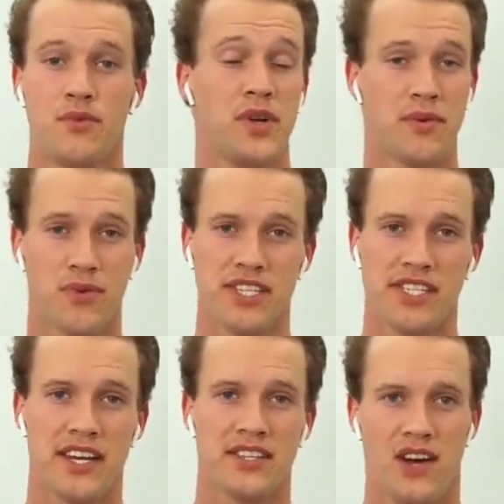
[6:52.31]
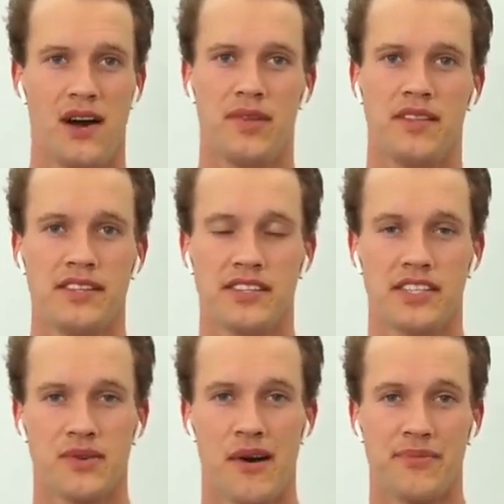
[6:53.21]
Really appreciate your time and
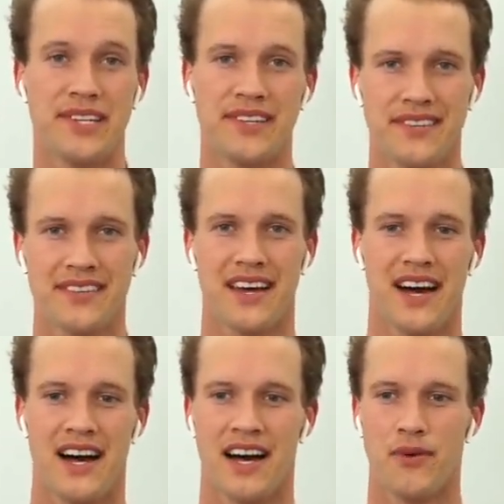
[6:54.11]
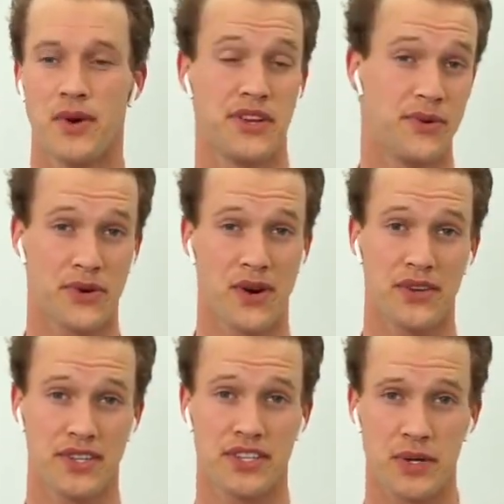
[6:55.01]
listening to our opinions. Whether you
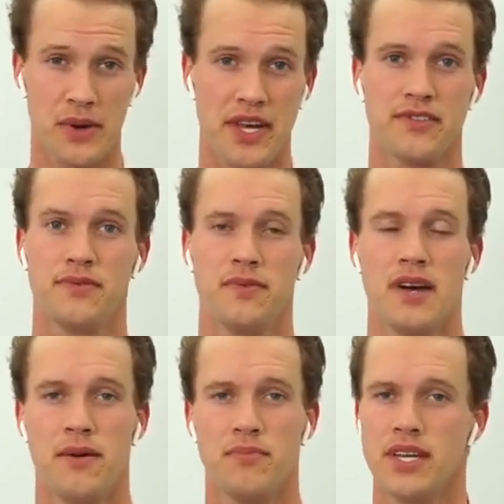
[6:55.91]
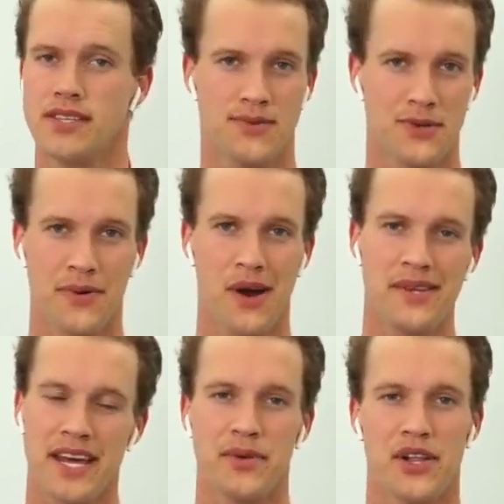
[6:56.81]
agree or disagree with us, please drop a
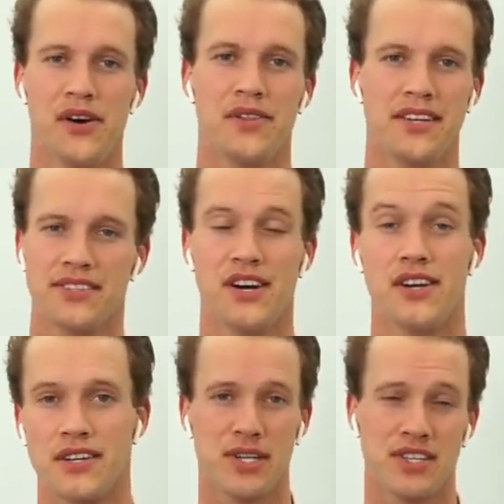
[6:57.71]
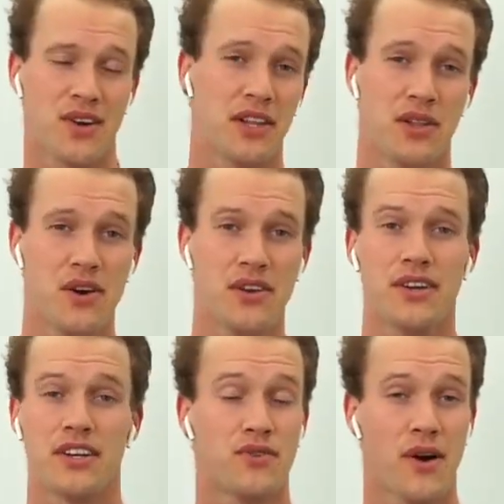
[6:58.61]
comment down below. Let us know. We're just trying to
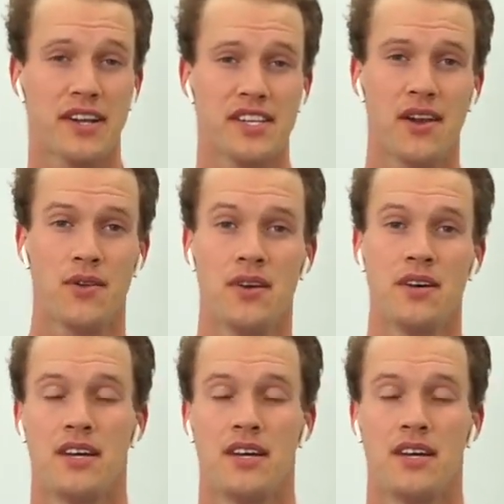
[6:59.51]
learn and grow our channel.